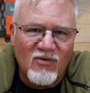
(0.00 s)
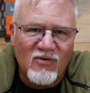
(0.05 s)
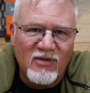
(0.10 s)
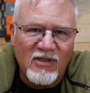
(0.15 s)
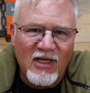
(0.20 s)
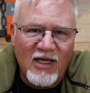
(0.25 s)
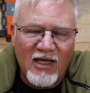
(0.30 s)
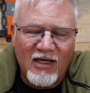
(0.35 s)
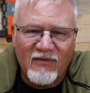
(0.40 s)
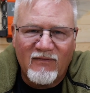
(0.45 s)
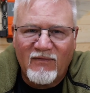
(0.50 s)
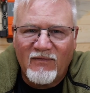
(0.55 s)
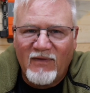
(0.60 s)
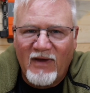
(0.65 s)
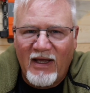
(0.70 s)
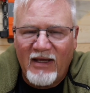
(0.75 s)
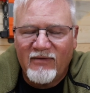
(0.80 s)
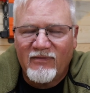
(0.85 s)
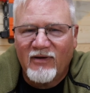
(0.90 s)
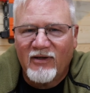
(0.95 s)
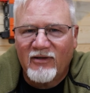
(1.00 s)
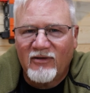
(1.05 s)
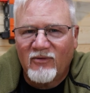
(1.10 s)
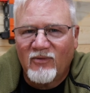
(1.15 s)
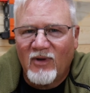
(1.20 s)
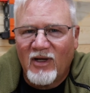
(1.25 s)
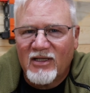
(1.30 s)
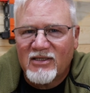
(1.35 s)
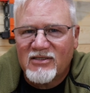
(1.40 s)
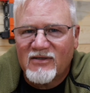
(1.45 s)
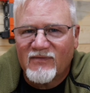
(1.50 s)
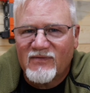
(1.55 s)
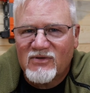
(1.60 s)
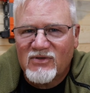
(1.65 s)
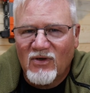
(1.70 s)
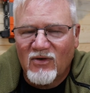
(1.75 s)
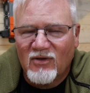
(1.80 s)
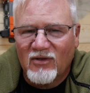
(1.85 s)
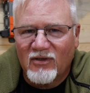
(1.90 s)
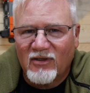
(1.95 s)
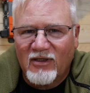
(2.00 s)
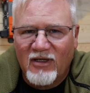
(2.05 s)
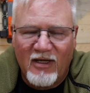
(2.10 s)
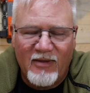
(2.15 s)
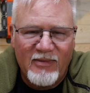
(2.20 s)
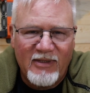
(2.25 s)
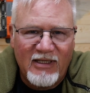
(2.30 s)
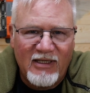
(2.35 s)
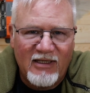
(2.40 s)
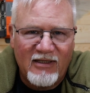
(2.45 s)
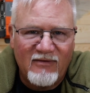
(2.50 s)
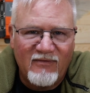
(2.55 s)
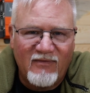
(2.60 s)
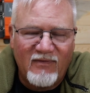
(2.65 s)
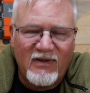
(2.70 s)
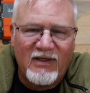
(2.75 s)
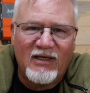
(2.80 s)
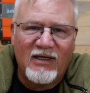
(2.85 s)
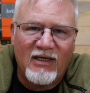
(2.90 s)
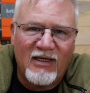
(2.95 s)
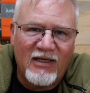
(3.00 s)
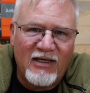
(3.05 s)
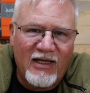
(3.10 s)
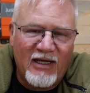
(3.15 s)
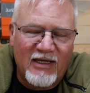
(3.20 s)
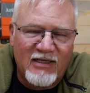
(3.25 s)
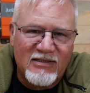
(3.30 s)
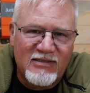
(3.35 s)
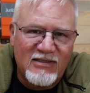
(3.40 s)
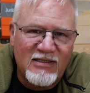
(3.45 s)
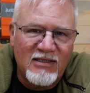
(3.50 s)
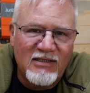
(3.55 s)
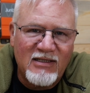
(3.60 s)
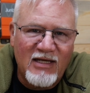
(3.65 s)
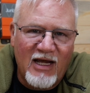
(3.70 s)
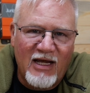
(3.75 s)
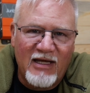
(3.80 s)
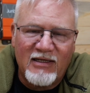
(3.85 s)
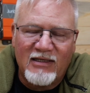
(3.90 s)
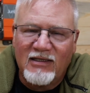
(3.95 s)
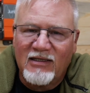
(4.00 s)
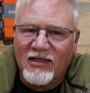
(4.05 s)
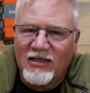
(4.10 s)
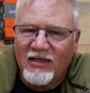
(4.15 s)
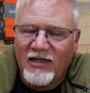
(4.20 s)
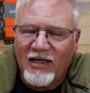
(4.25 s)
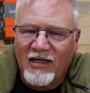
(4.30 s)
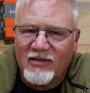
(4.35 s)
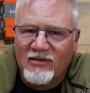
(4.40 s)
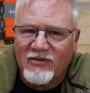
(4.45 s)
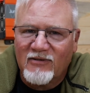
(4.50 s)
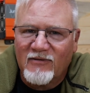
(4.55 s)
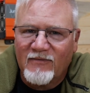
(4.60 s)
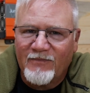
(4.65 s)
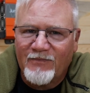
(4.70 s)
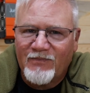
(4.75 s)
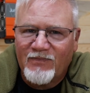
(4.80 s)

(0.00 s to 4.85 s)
only had 500 watts of solar coming in via an XT90 connector.